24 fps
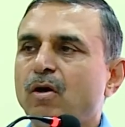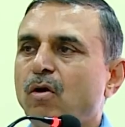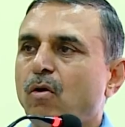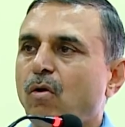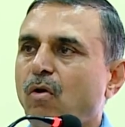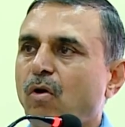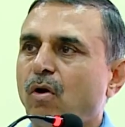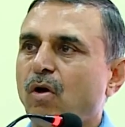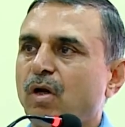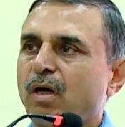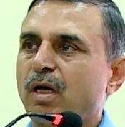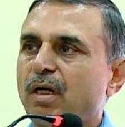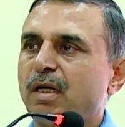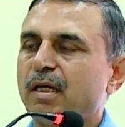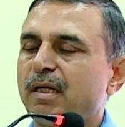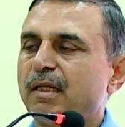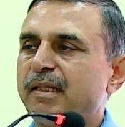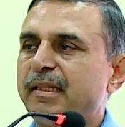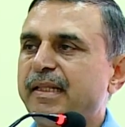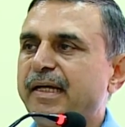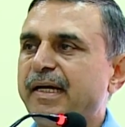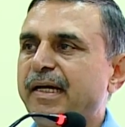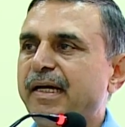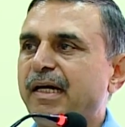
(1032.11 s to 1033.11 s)
or
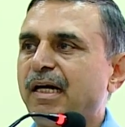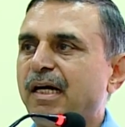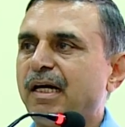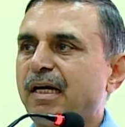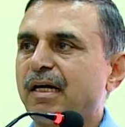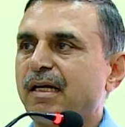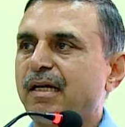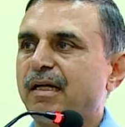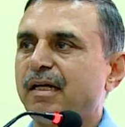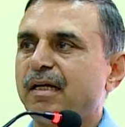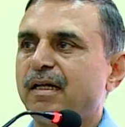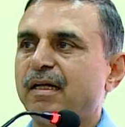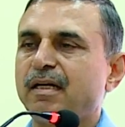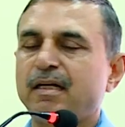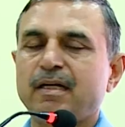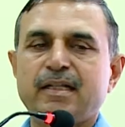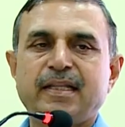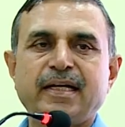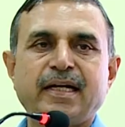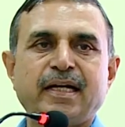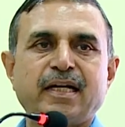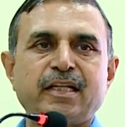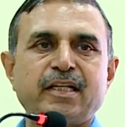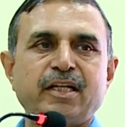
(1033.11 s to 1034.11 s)
they are
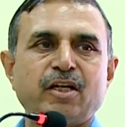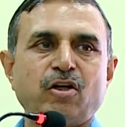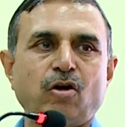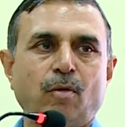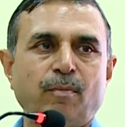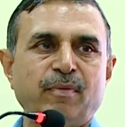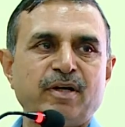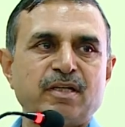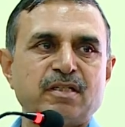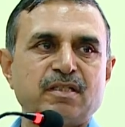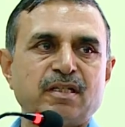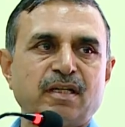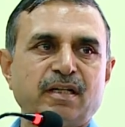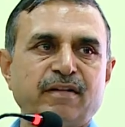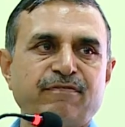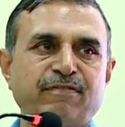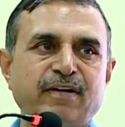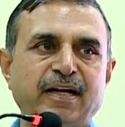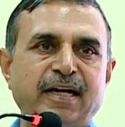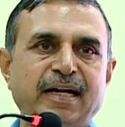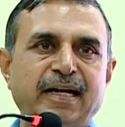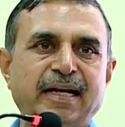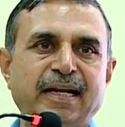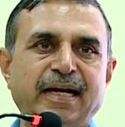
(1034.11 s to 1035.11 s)
the government
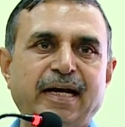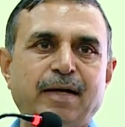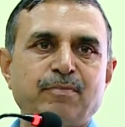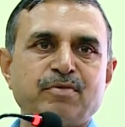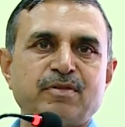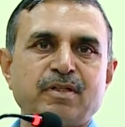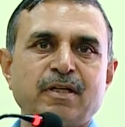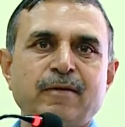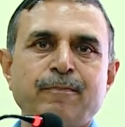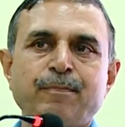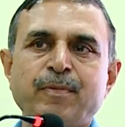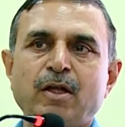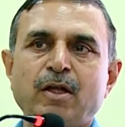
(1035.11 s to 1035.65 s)
certified labs,